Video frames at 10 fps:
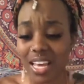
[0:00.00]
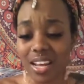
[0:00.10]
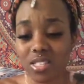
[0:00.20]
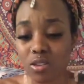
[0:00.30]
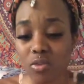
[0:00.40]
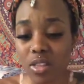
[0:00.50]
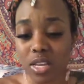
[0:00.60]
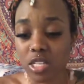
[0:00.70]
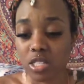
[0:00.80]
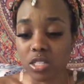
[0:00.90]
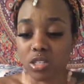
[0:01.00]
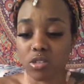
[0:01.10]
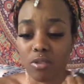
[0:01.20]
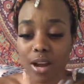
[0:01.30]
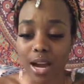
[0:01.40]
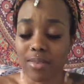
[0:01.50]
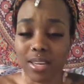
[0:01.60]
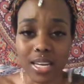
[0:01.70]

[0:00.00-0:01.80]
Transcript: It doesn't really describe the